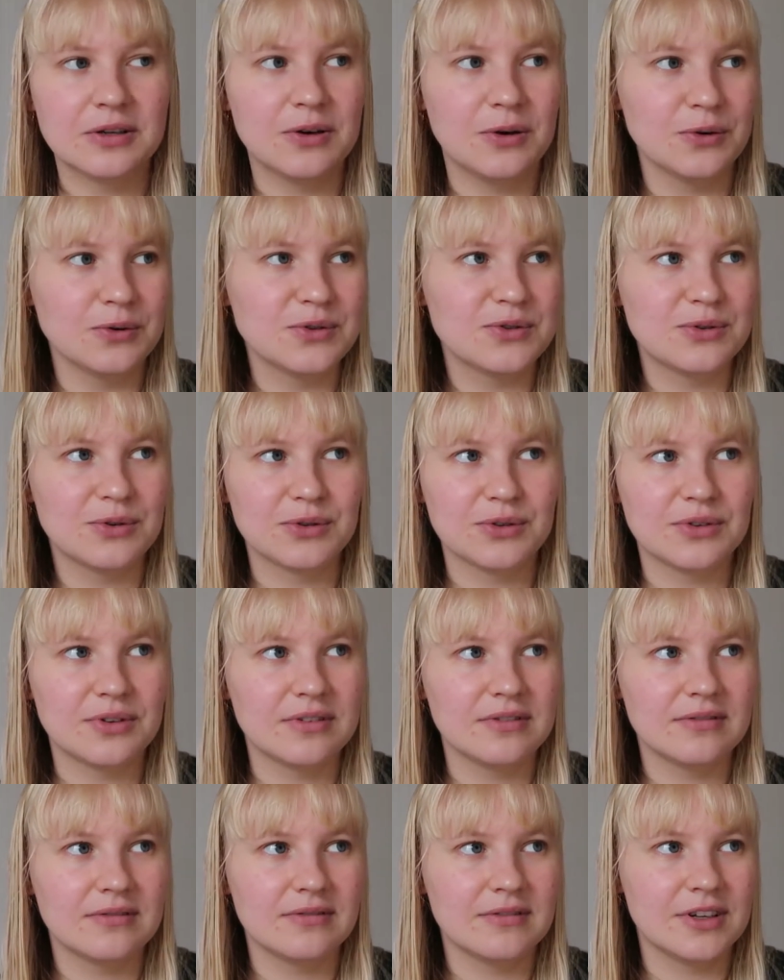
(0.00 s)
goes on
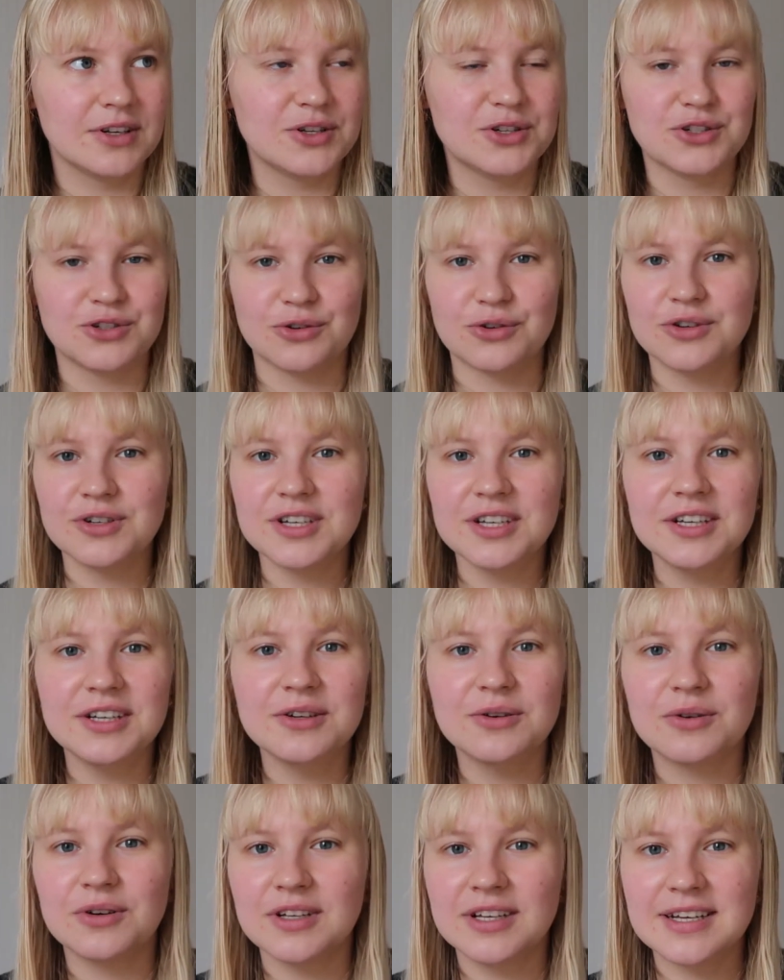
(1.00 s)
a
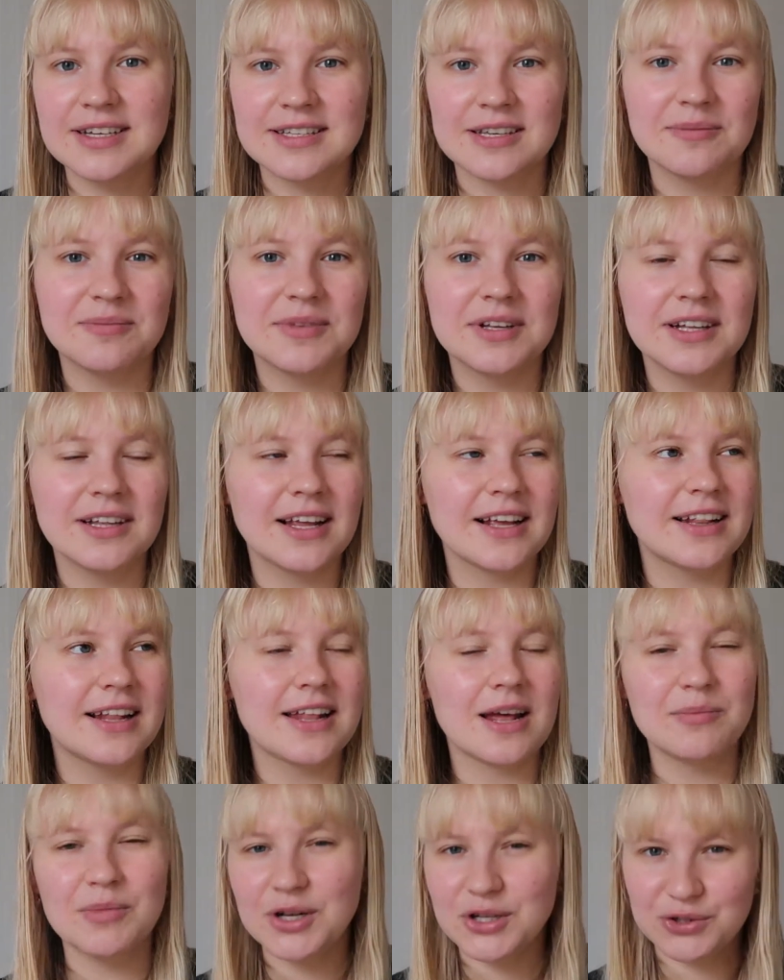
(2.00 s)
journey or like something like
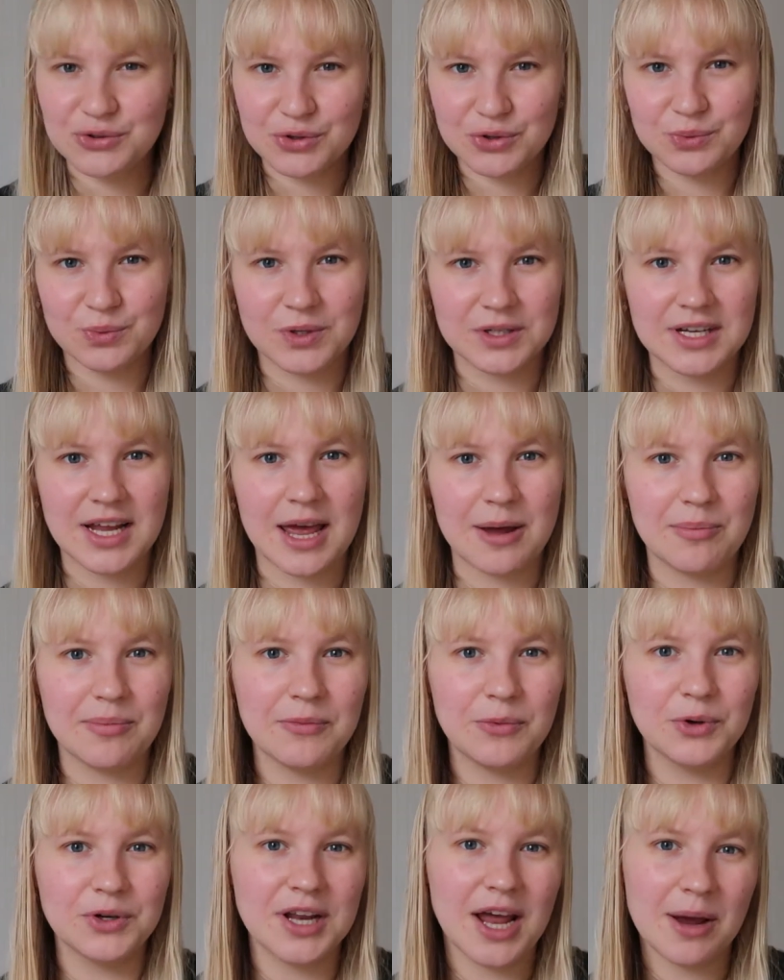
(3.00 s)
that. I'm not sure what
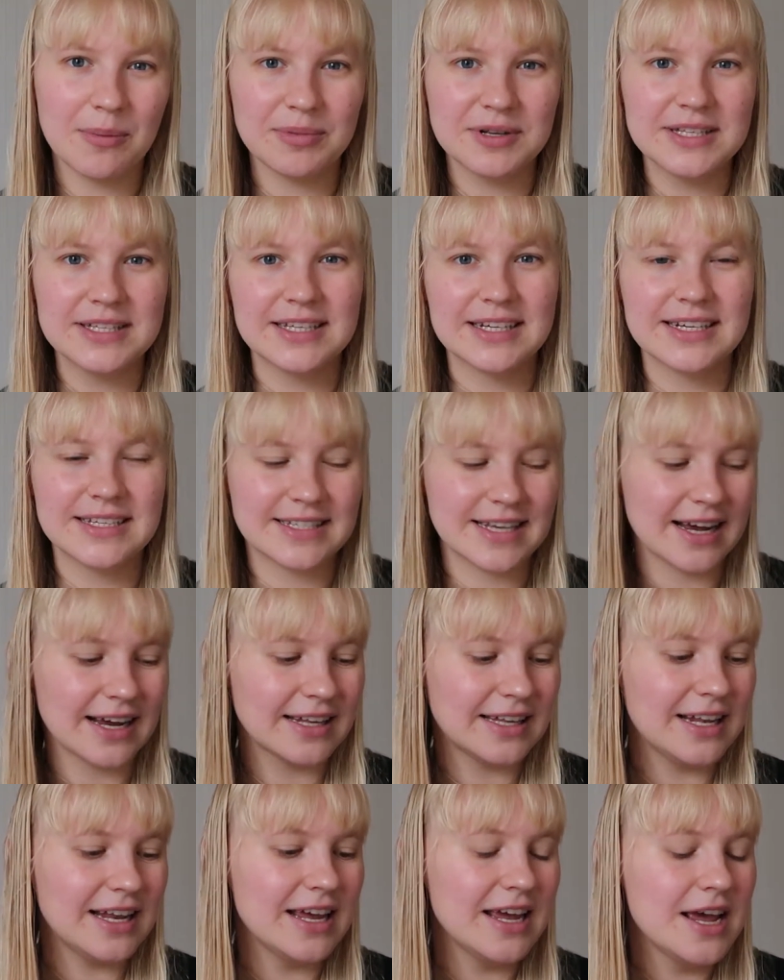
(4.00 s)
hap what happens
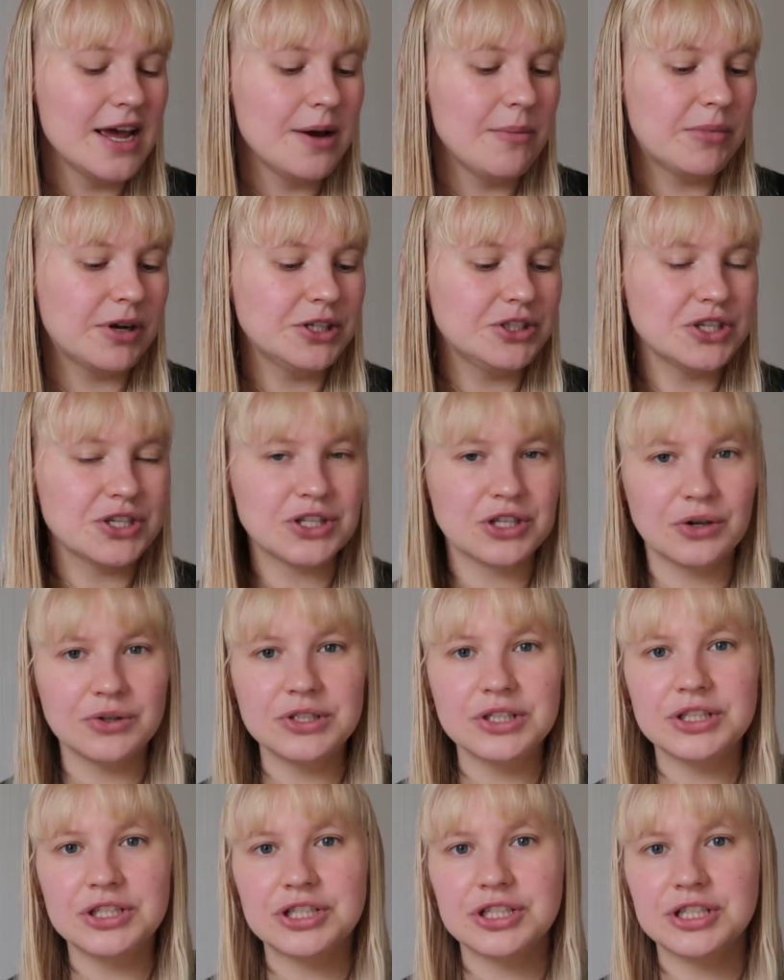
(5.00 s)
exactly, but I just know
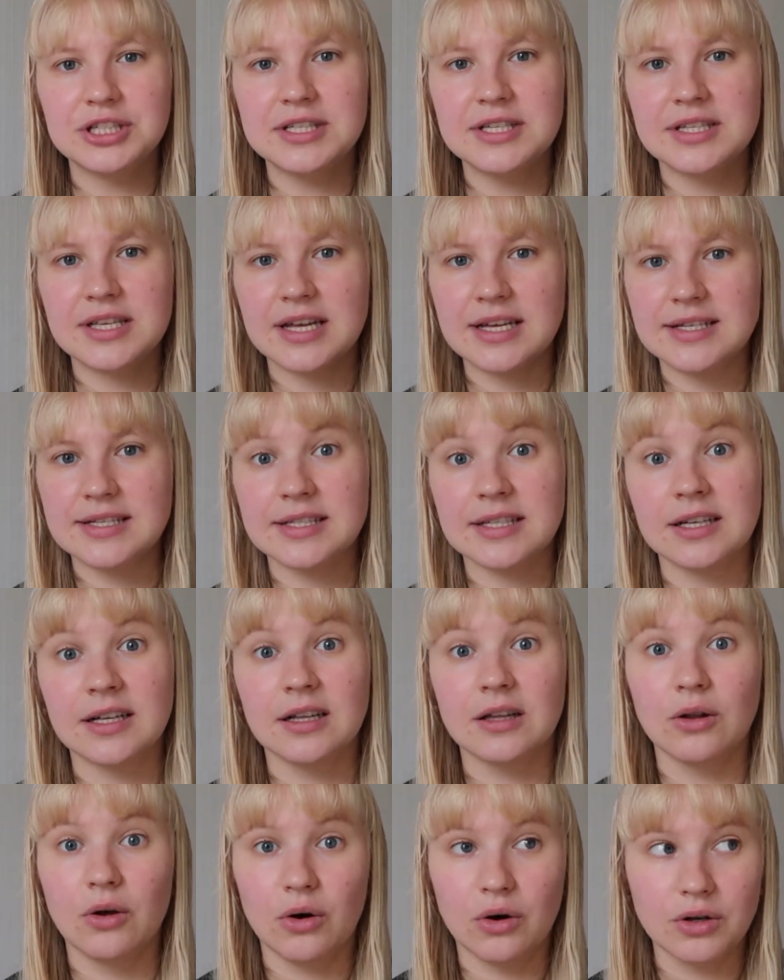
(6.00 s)
that she stays
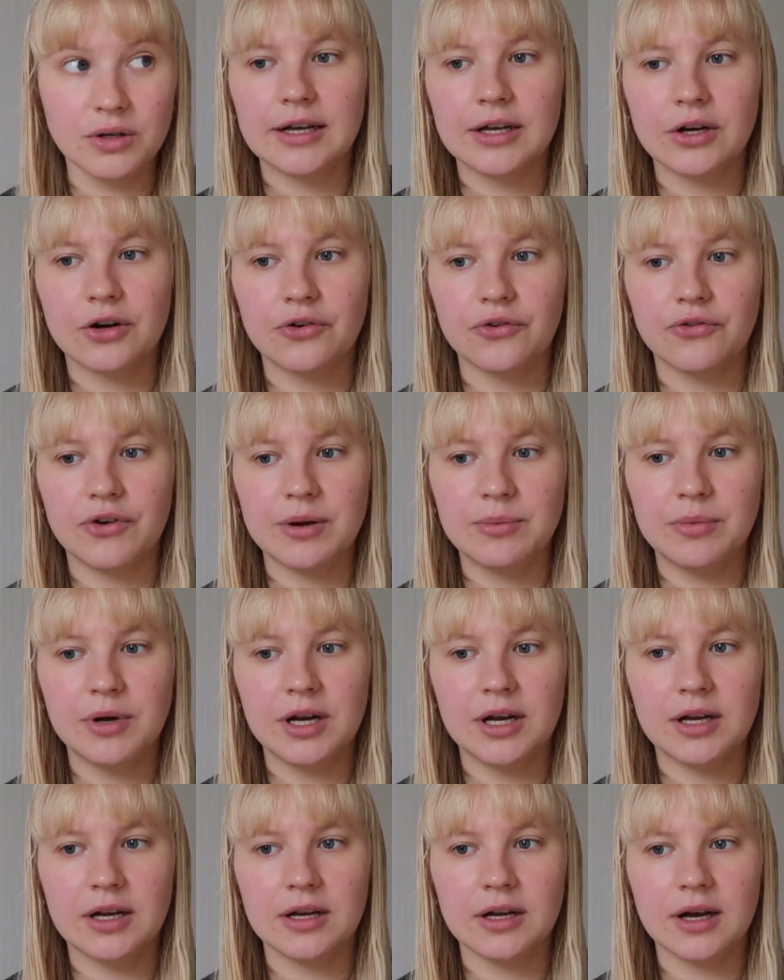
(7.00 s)
alone. Like, her
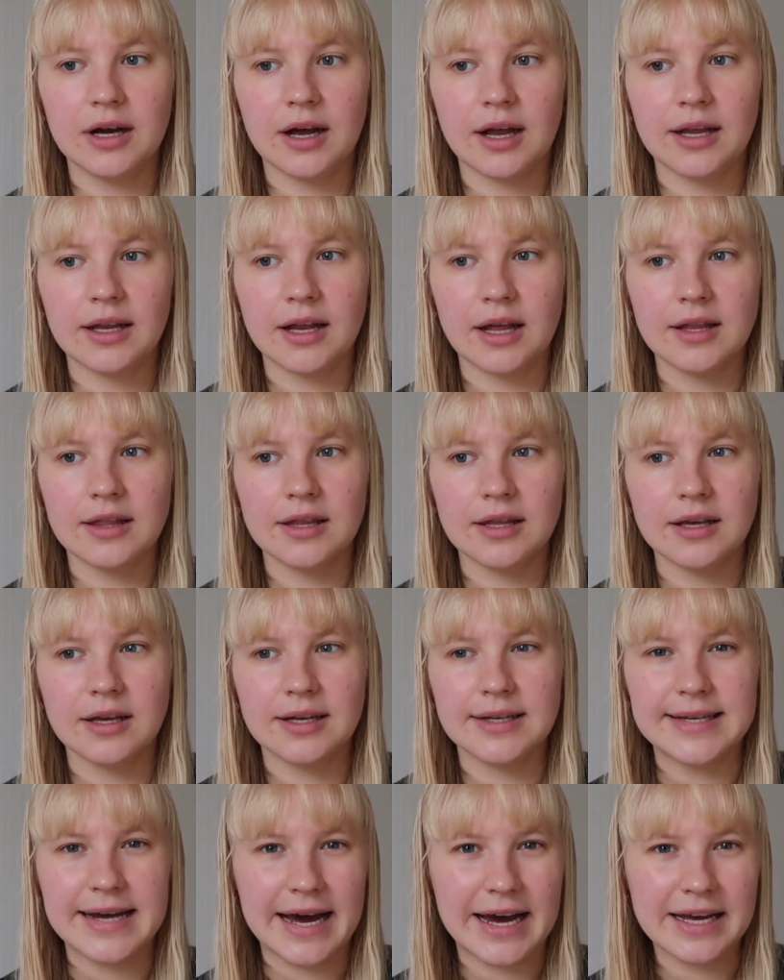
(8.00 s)
family, I, I
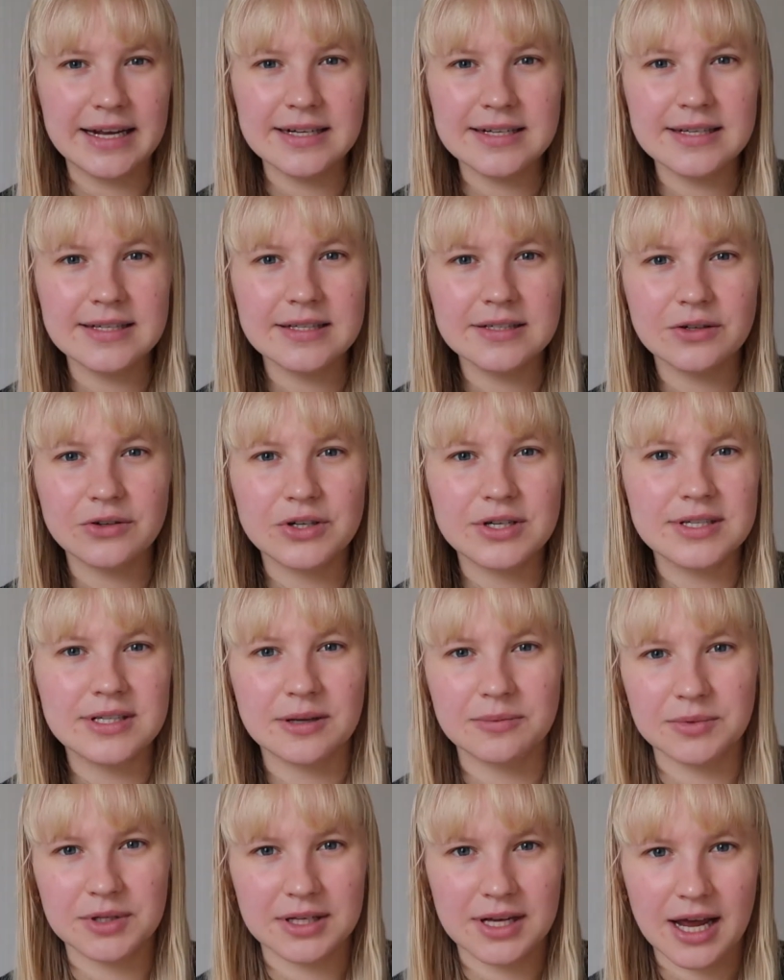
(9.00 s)
think, dies or
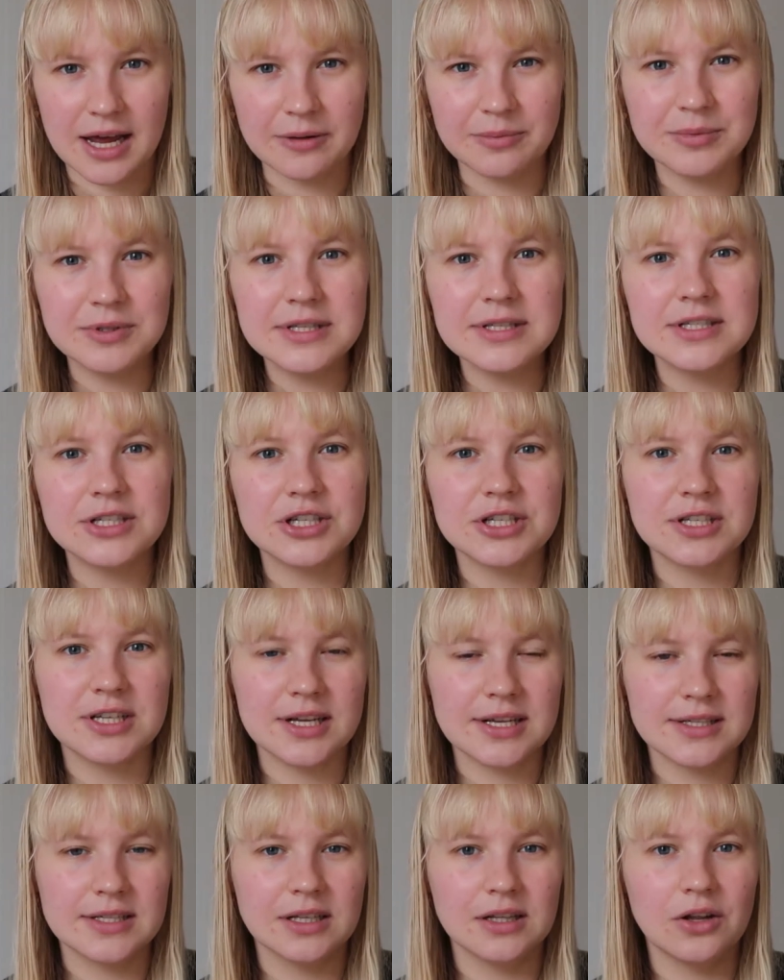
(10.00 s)
something happens. She
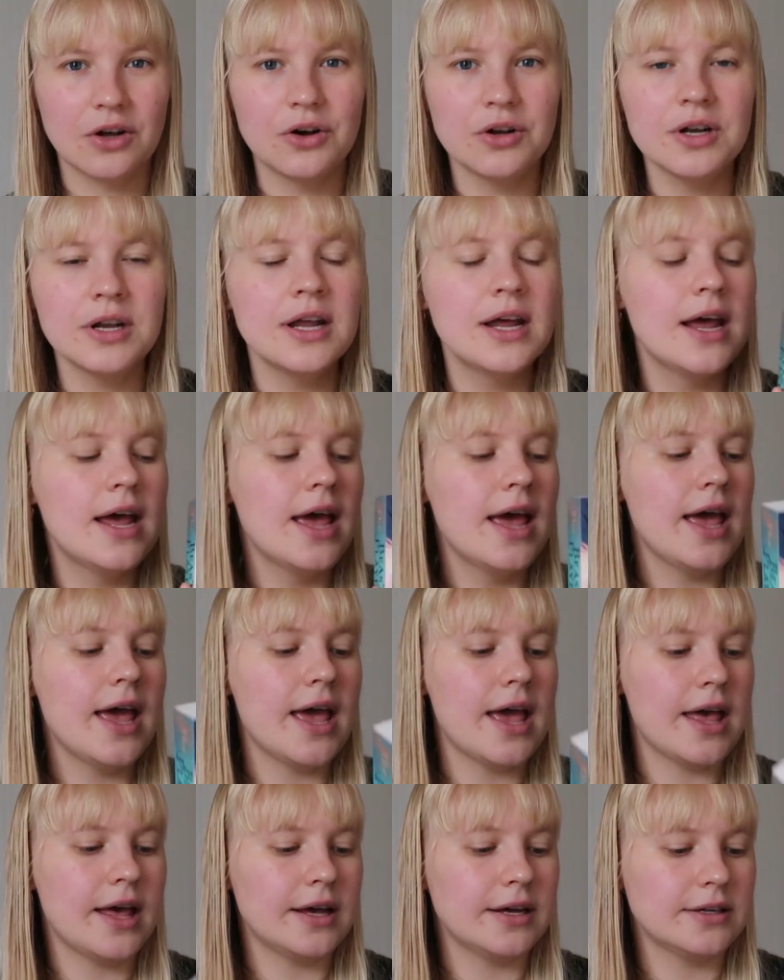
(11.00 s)
stays alone,
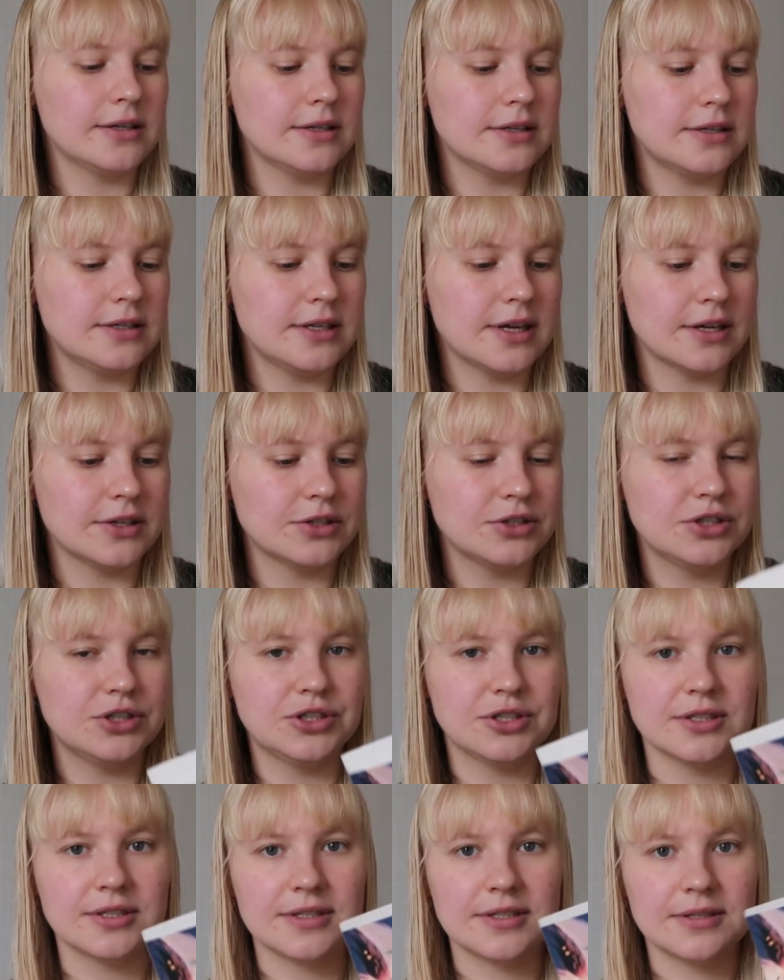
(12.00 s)
and yeah, she
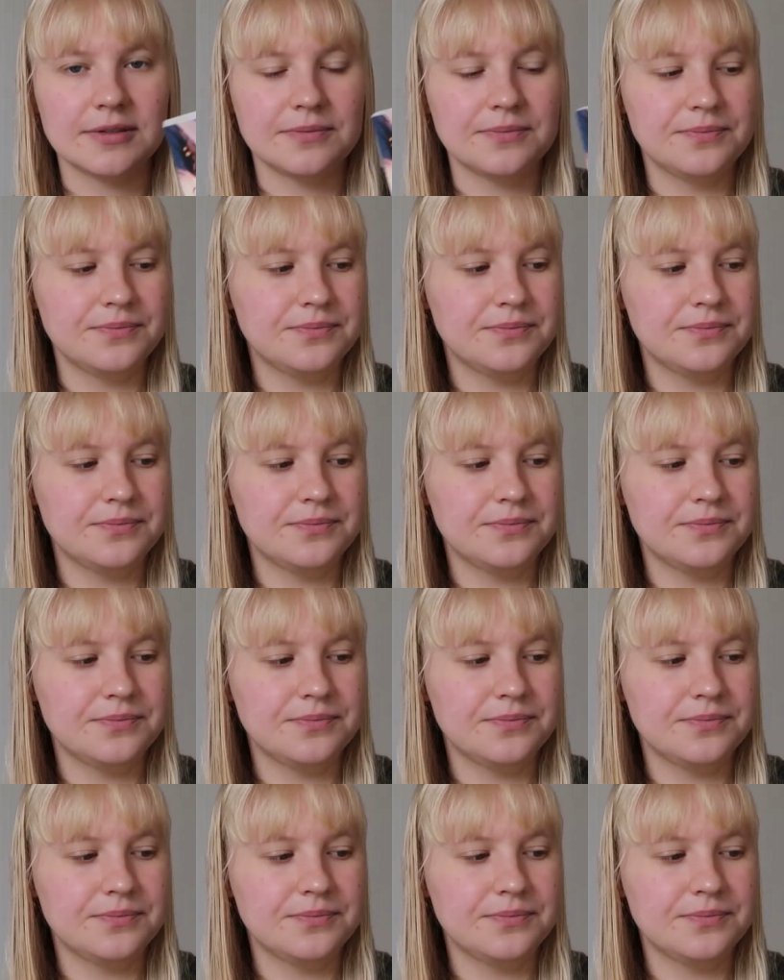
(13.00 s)
just...